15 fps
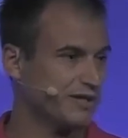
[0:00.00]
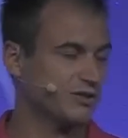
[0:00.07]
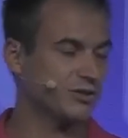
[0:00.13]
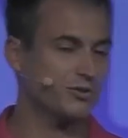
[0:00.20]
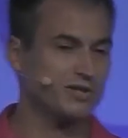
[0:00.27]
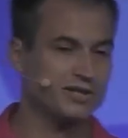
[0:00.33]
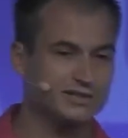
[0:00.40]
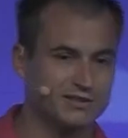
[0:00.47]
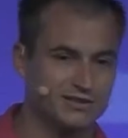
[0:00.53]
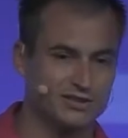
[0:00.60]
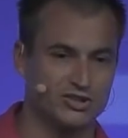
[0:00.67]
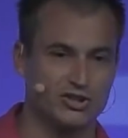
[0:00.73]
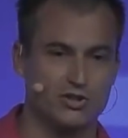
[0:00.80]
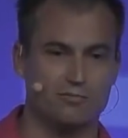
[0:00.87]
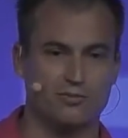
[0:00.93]
tourists
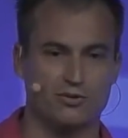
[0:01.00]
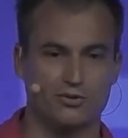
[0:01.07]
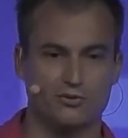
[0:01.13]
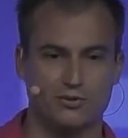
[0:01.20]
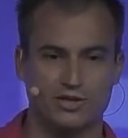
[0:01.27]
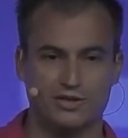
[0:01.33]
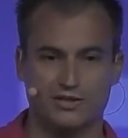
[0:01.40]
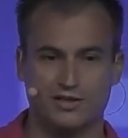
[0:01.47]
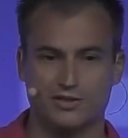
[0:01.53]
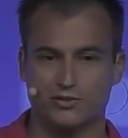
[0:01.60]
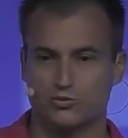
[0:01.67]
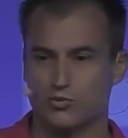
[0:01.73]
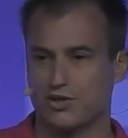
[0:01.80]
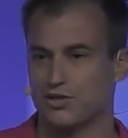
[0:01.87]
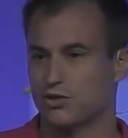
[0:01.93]
the opportunity
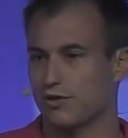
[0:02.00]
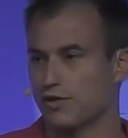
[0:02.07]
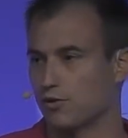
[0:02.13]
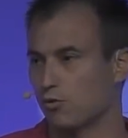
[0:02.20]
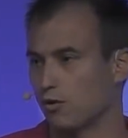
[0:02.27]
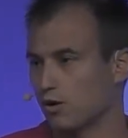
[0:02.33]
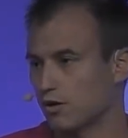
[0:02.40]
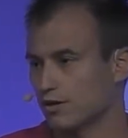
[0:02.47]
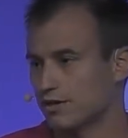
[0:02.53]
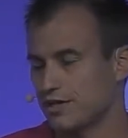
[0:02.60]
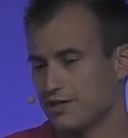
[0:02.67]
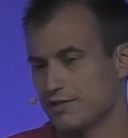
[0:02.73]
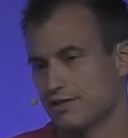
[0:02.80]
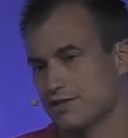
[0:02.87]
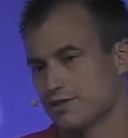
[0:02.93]
to enjoy the world
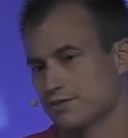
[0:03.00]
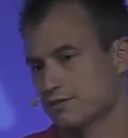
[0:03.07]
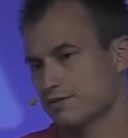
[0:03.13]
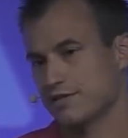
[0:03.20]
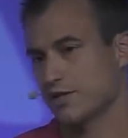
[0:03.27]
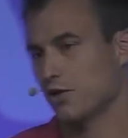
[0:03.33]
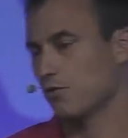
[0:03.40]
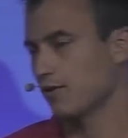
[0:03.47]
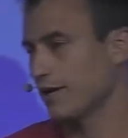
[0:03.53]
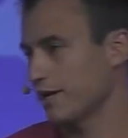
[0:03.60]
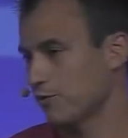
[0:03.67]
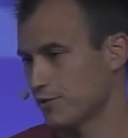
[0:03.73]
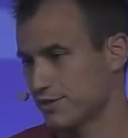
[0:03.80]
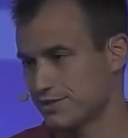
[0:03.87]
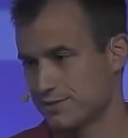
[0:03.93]
in their own
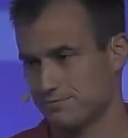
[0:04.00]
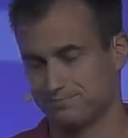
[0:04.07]
language.